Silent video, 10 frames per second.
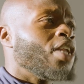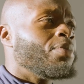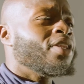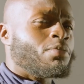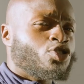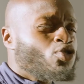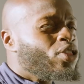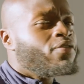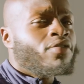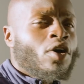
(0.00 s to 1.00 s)
You know what I mean? I'm
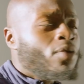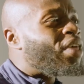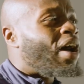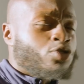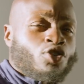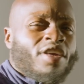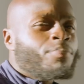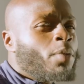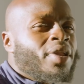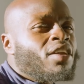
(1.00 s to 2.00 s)
sure they
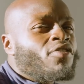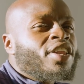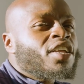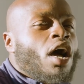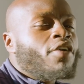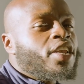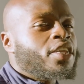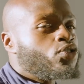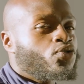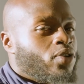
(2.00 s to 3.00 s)
probably already
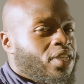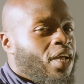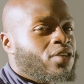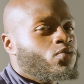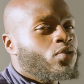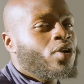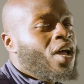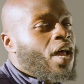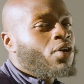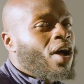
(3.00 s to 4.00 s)
currently in talks now as well.
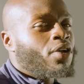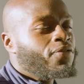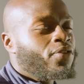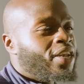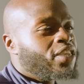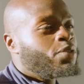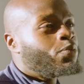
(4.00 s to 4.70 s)
I don't feel like these